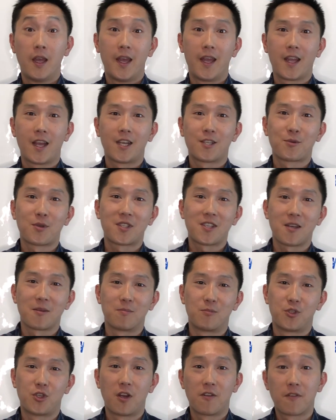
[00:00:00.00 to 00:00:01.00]
Hey guys, what's
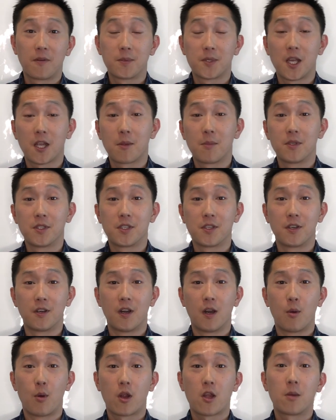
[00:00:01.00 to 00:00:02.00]
up? John from Segments
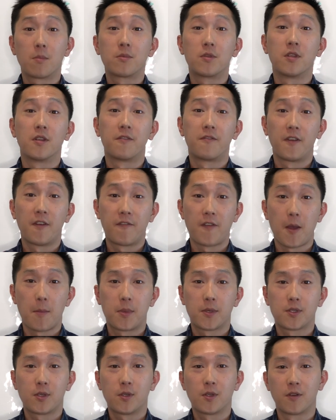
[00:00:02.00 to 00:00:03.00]
here. Welcome to the 5th
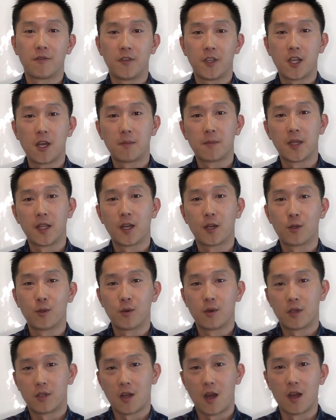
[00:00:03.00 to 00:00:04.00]
episode of Ecom Data
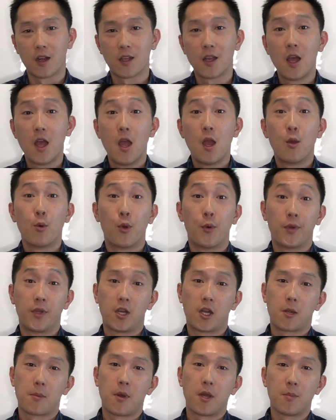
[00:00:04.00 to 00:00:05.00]
Cooler Talk, where we
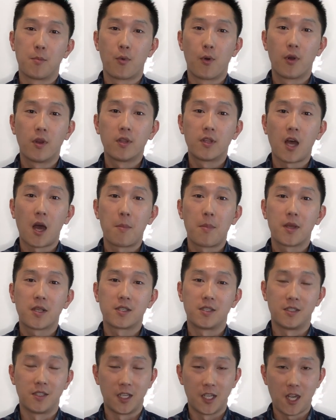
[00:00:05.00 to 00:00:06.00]
talk about important
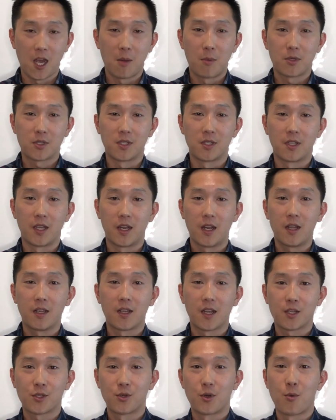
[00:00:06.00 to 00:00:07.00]
topics in e-commerce and data
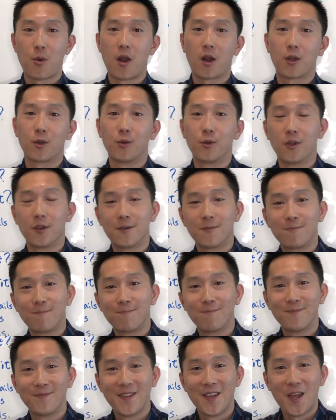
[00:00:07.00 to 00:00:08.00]
next to a water cooler.
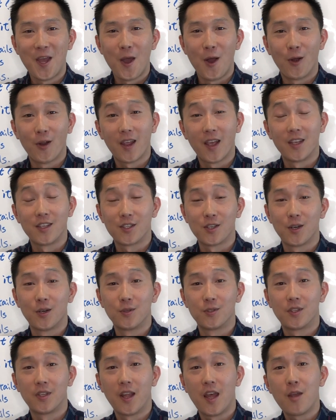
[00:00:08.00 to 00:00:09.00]
Okay,
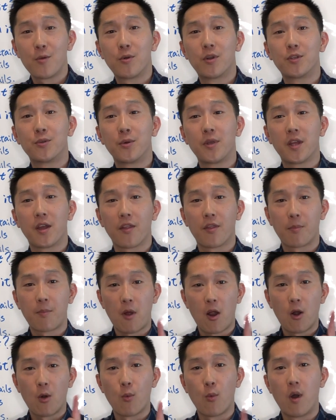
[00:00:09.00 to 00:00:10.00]
so today we're doing a
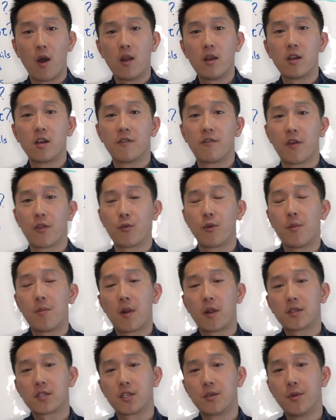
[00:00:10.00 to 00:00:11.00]
part 1 of a
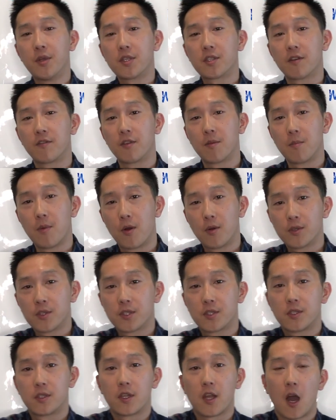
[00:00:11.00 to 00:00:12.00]
3-part series of the
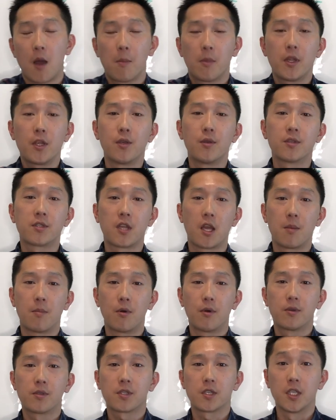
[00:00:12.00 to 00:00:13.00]
most commonly used
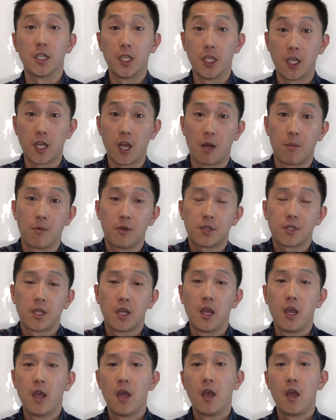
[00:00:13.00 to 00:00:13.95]
tables in e-commerce,